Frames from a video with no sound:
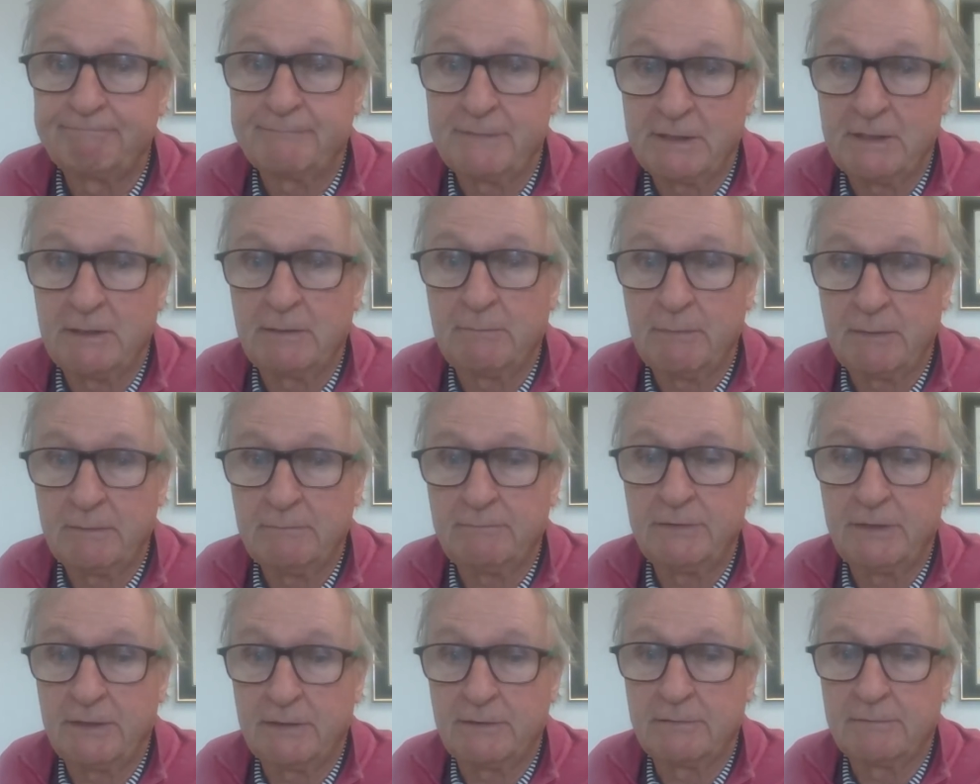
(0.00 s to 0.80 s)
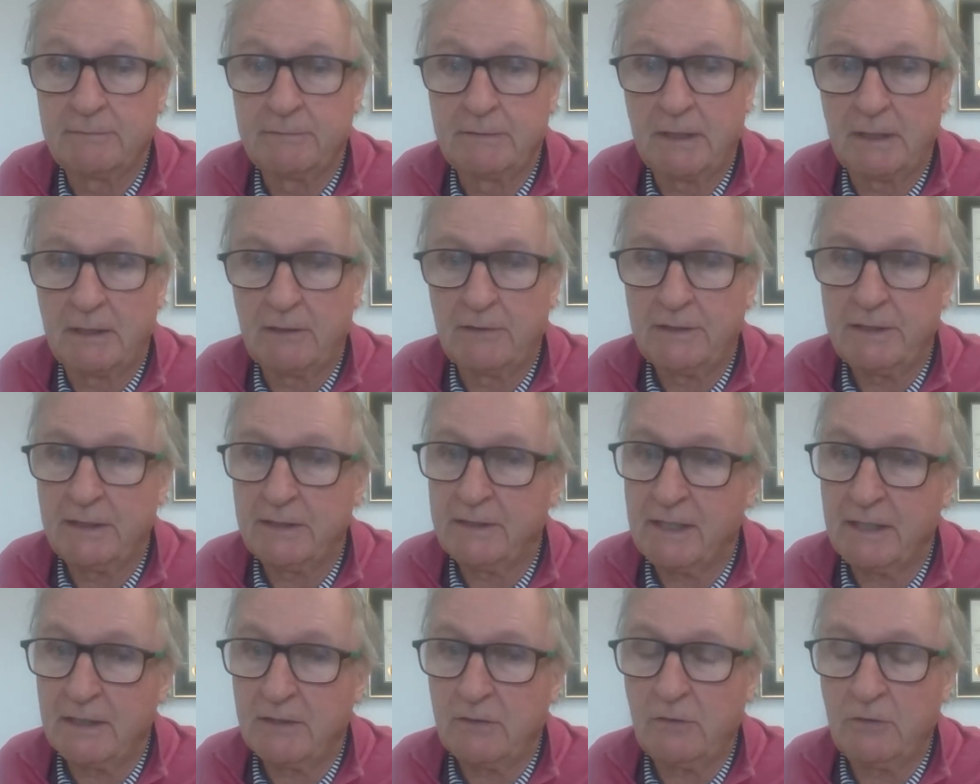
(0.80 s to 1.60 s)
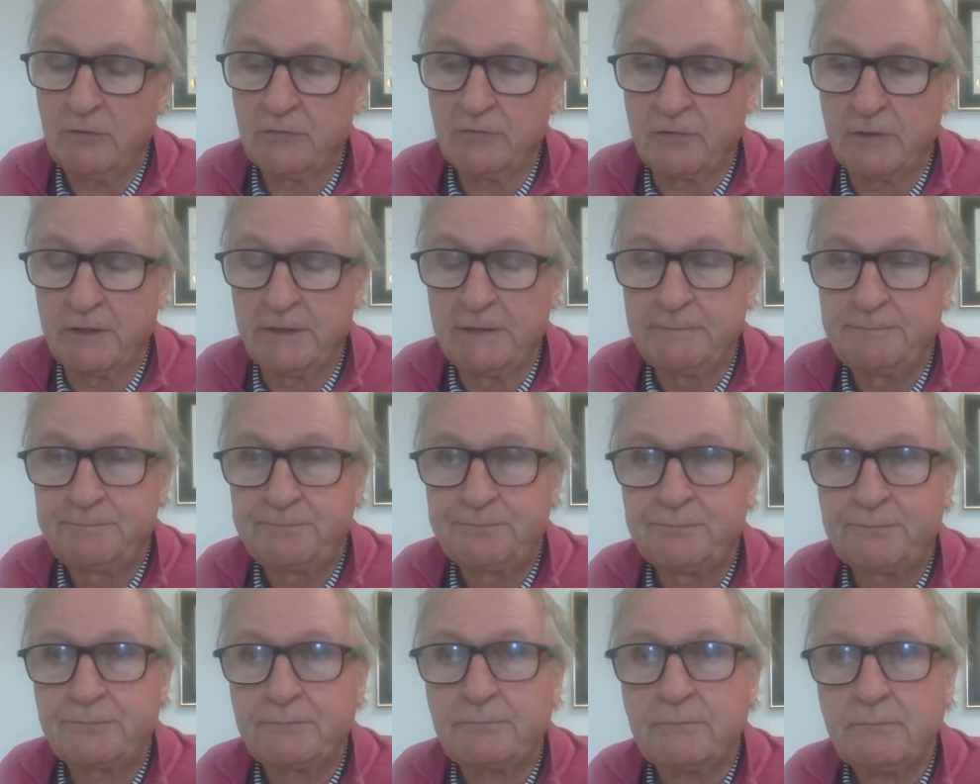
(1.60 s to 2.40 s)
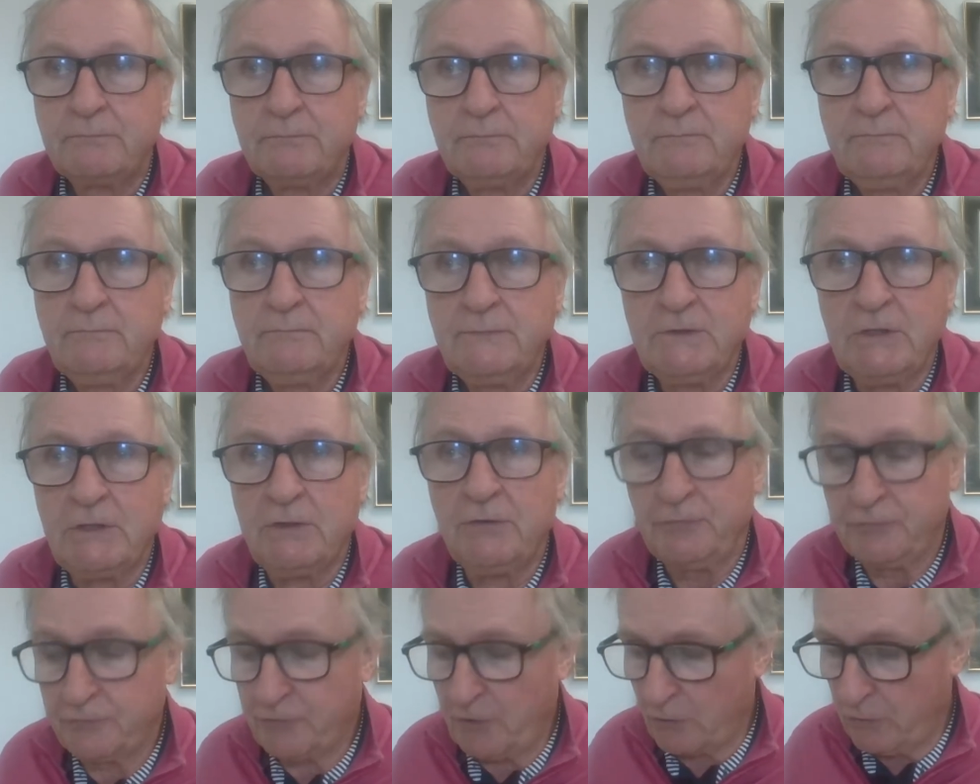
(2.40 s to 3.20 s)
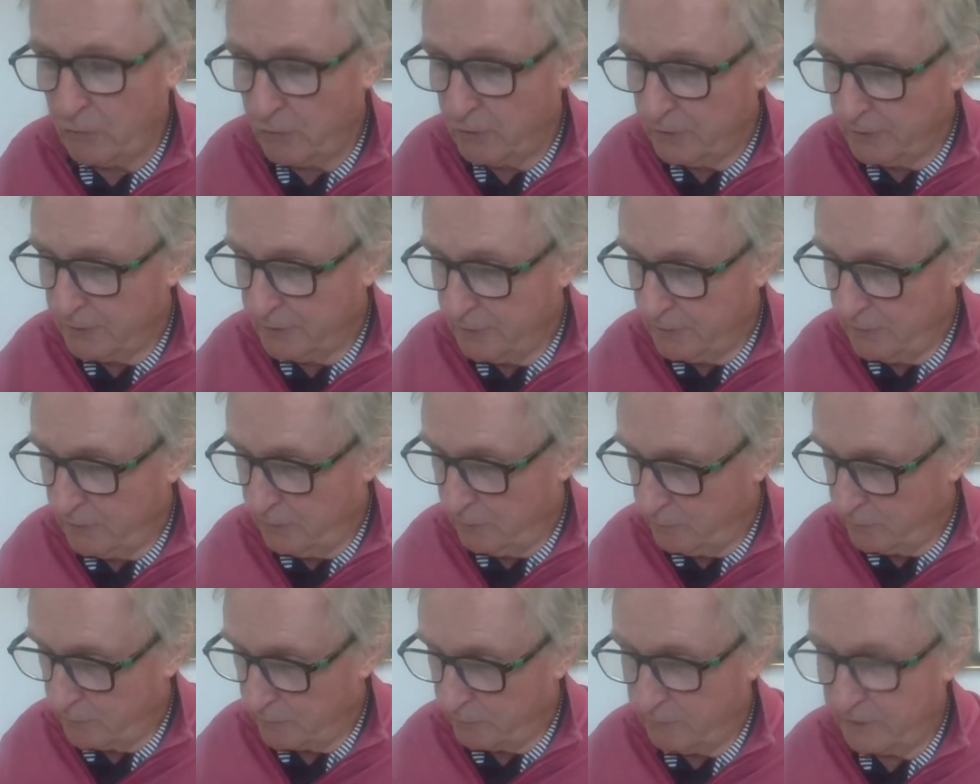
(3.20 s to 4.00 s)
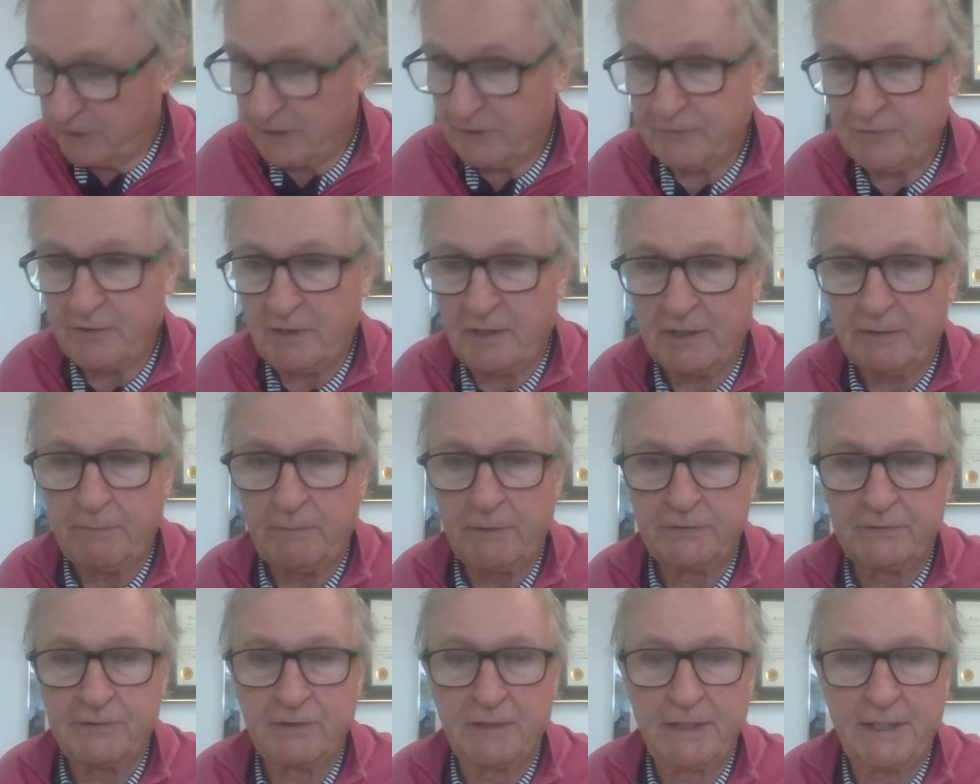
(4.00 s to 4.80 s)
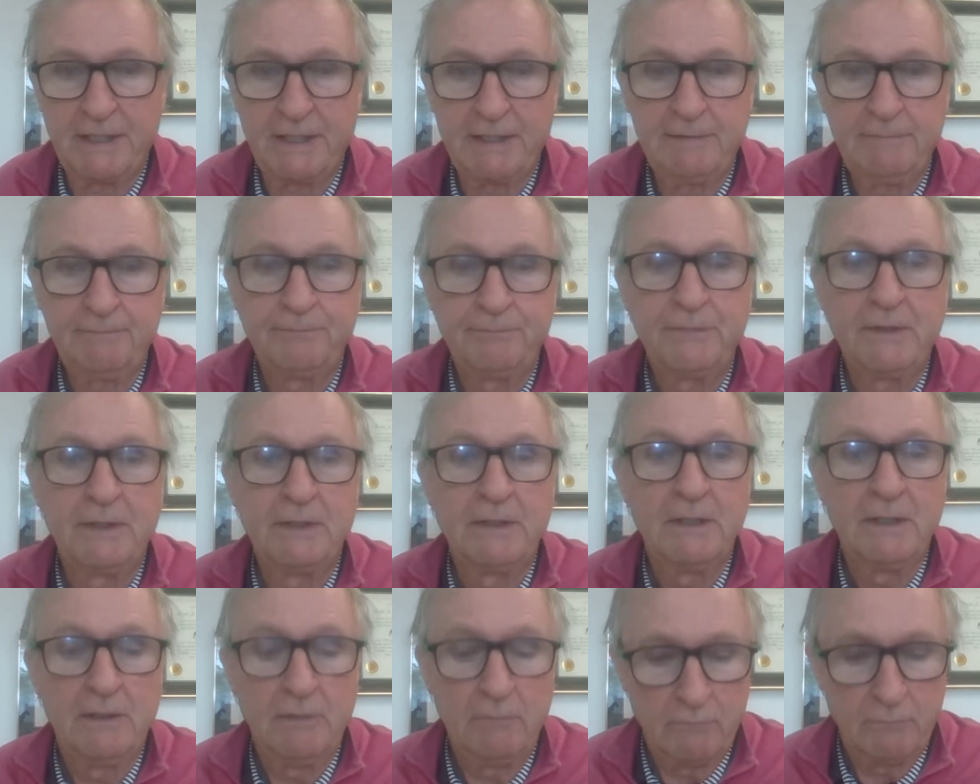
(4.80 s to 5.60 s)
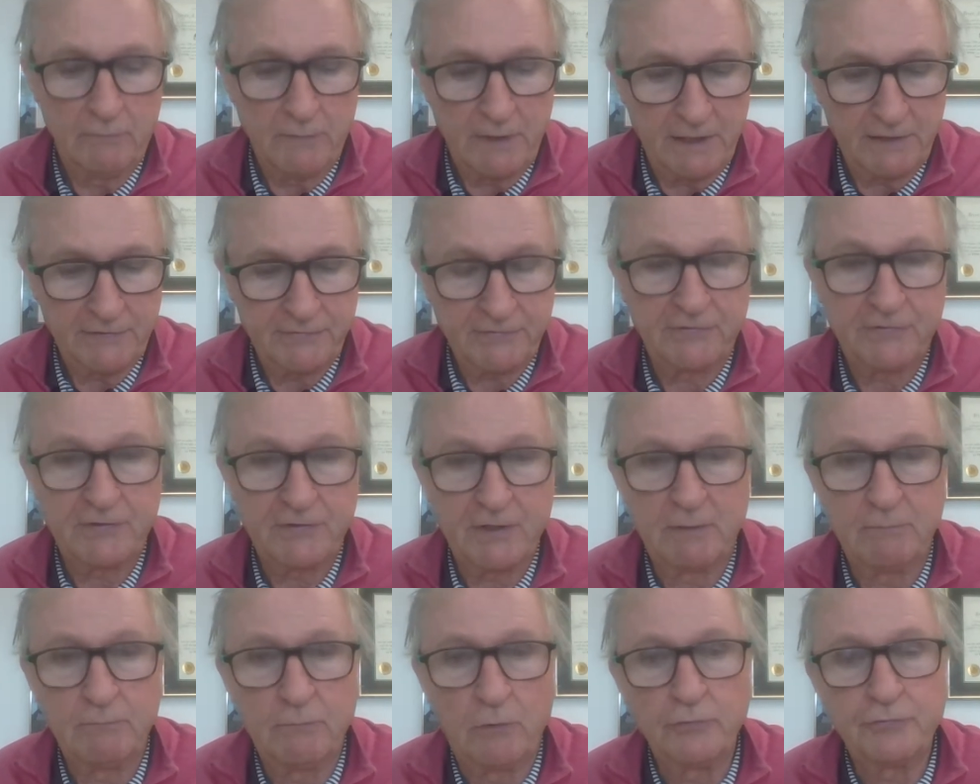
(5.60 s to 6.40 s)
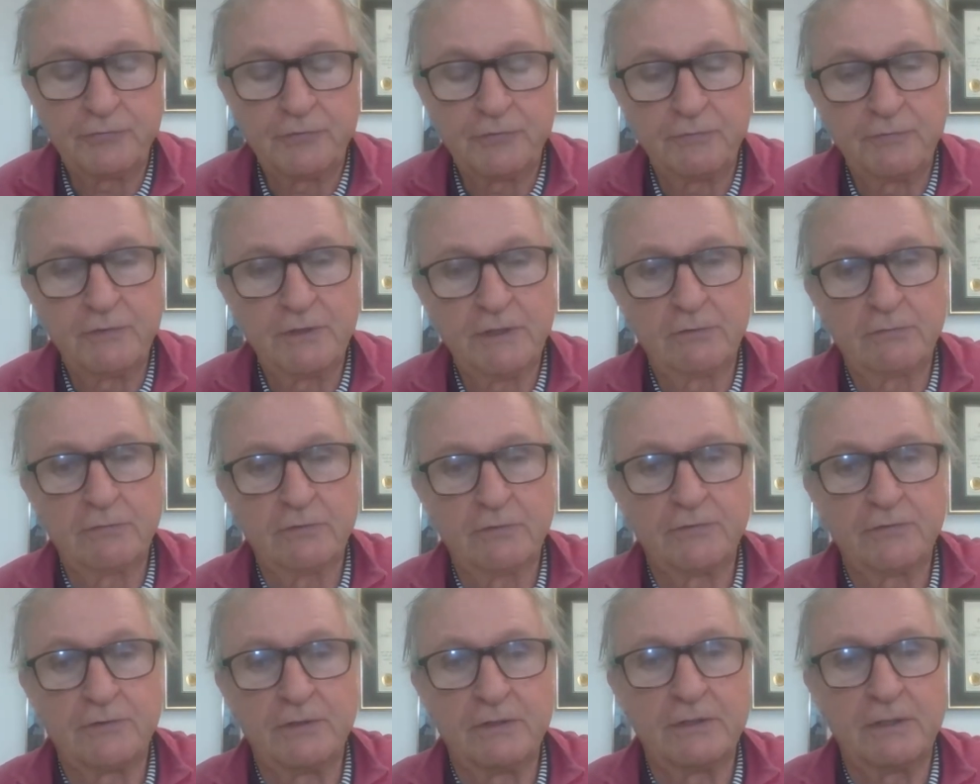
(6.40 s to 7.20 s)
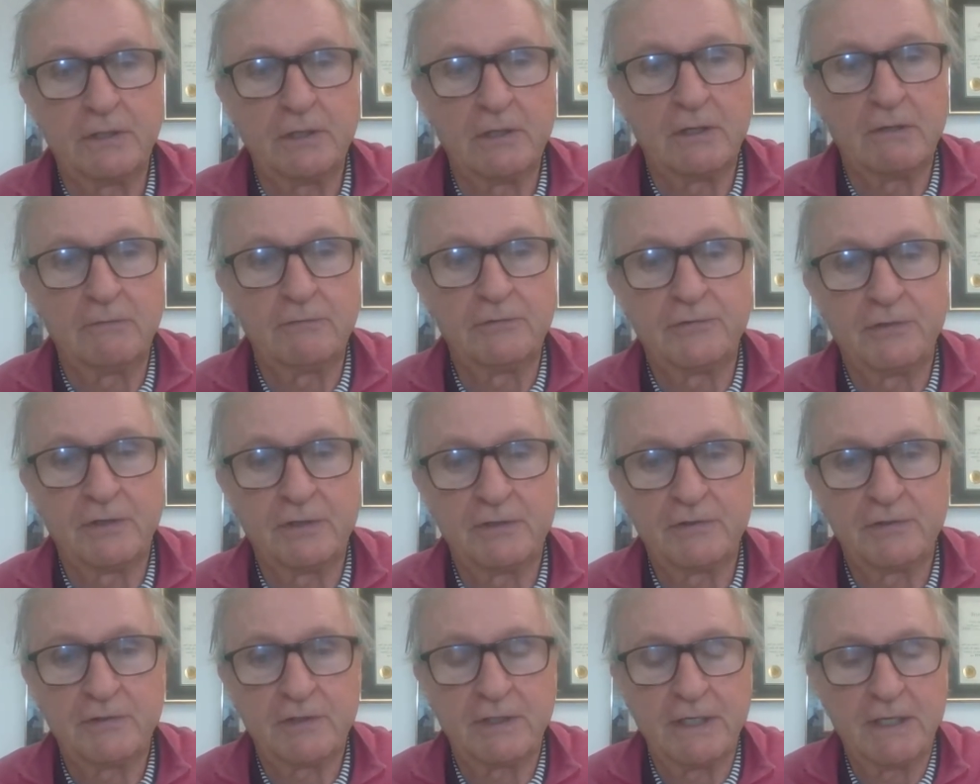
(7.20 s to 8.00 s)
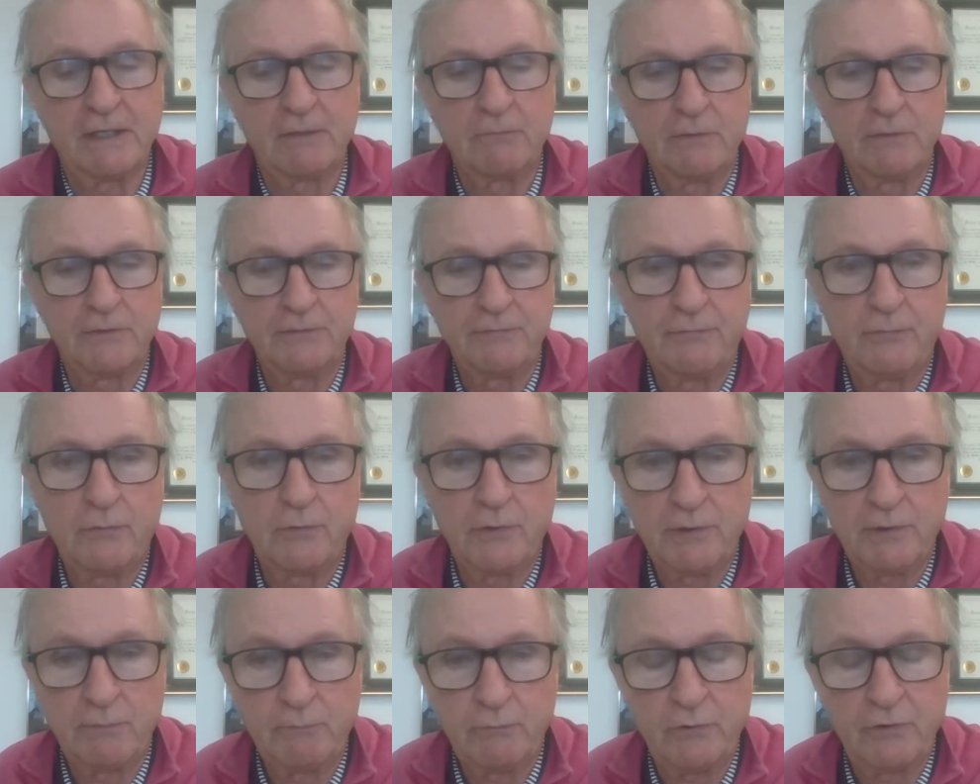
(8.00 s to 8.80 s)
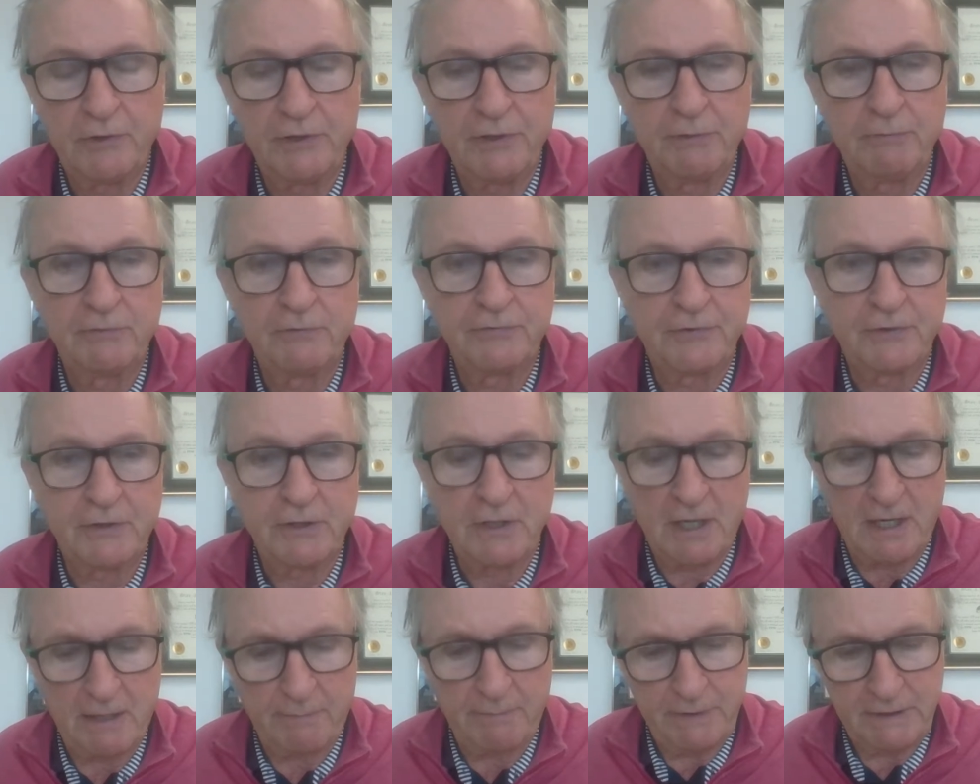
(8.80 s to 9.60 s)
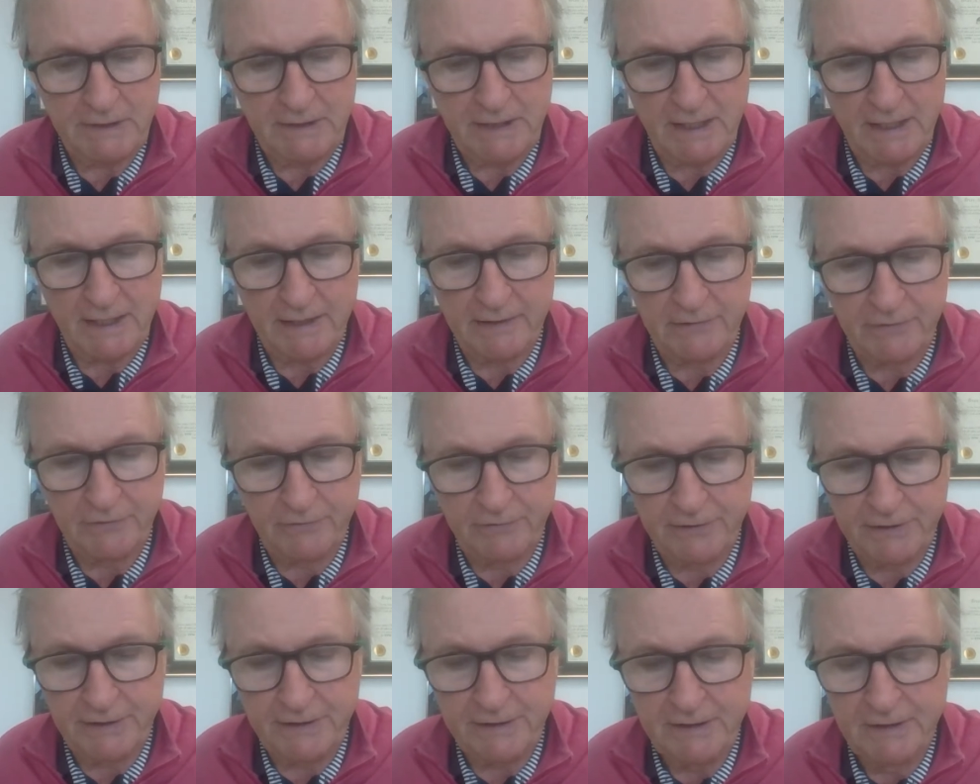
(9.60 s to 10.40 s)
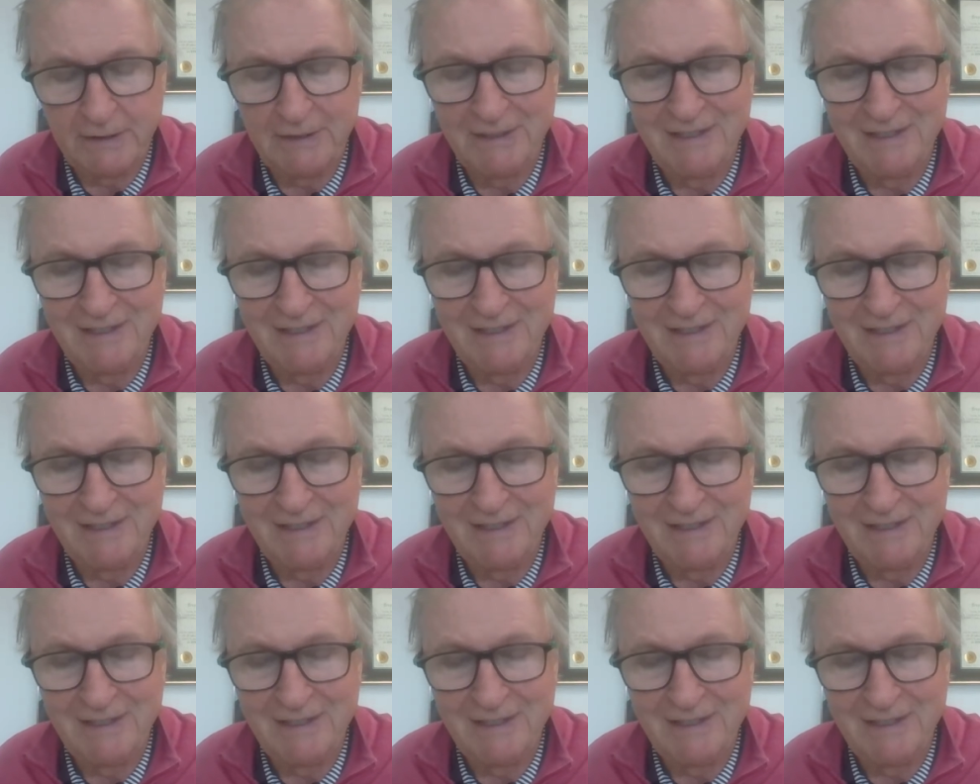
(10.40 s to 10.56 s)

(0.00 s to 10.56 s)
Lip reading: Got to look at that closely. So what are we going to talk about today? As I said, most of the interest in the conversation I had with Ford employee was the copycat annuity.